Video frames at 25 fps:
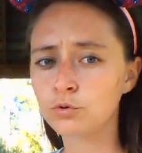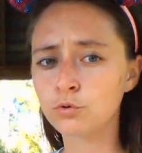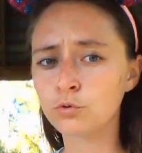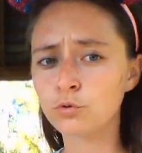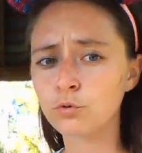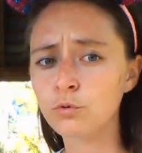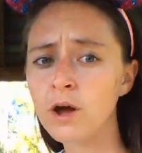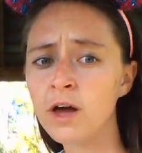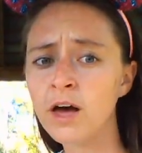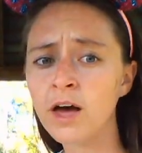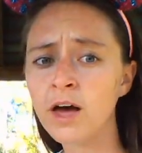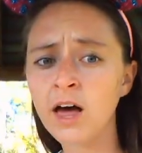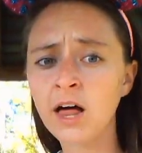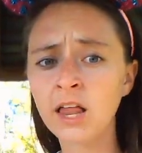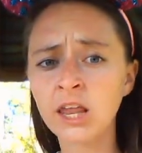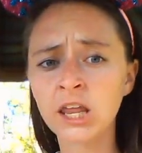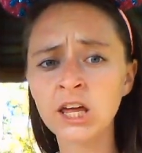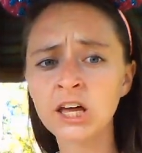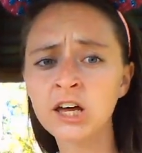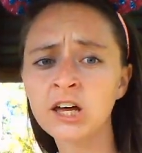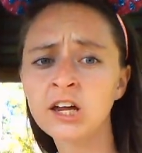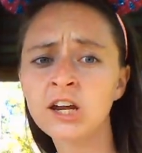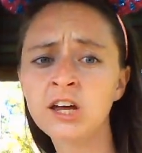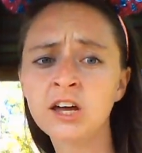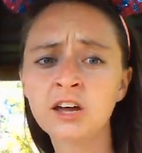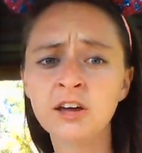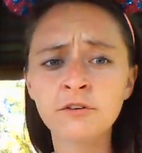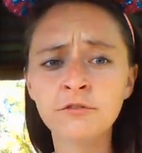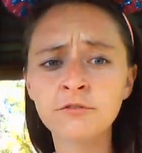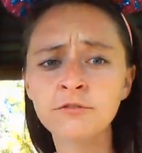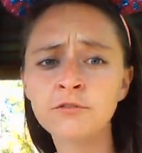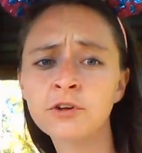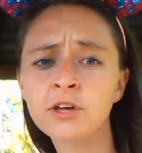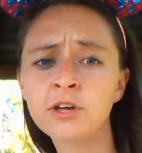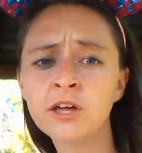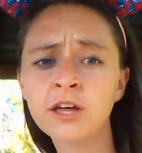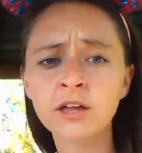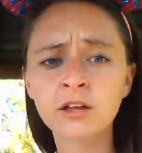Cruella de
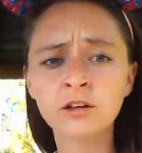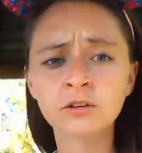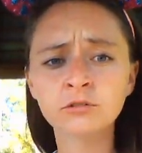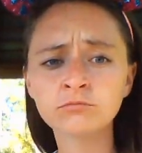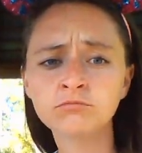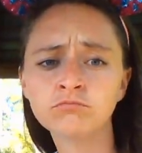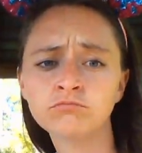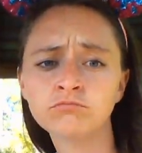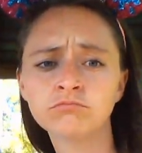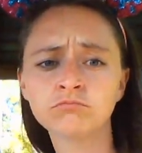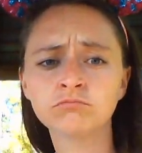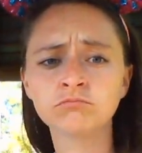Vil,